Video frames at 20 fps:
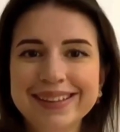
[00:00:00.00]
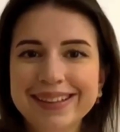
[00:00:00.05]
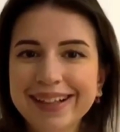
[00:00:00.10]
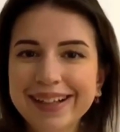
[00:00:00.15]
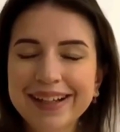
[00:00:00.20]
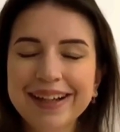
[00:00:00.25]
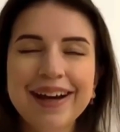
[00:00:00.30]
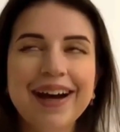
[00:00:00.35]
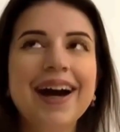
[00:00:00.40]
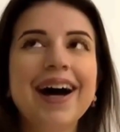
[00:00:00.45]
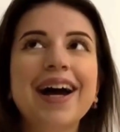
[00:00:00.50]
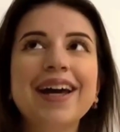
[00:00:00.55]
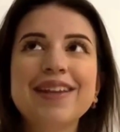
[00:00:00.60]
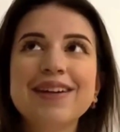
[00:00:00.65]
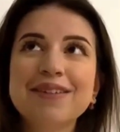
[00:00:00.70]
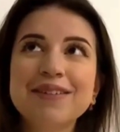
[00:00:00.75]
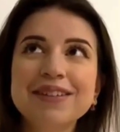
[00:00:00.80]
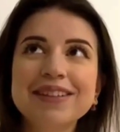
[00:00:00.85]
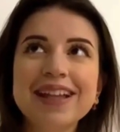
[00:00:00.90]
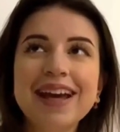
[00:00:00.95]
I don't want
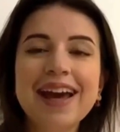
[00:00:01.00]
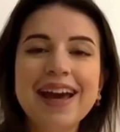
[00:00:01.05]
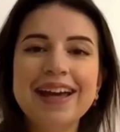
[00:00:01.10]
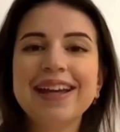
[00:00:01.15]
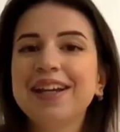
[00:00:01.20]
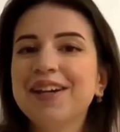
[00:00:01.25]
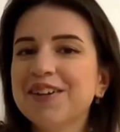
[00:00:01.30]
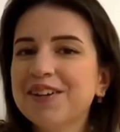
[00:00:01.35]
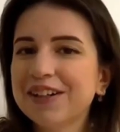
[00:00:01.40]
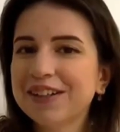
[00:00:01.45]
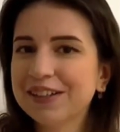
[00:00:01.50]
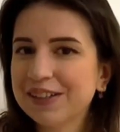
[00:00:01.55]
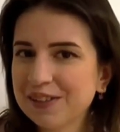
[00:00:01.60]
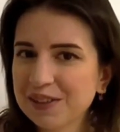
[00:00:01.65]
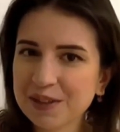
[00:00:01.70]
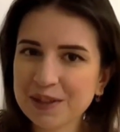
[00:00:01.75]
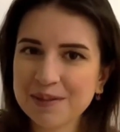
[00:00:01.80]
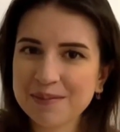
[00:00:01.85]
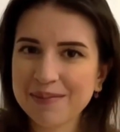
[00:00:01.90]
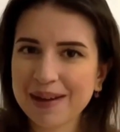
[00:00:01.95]
anyone new in
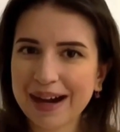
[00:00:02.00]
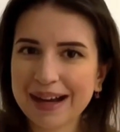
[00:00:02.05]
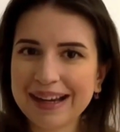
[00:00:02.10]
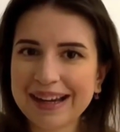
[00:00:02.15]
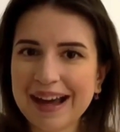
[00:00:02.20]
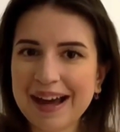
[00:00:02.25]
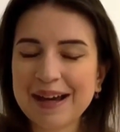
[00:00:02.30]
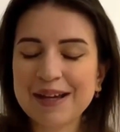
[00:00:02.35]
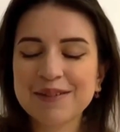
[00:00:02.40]
my life.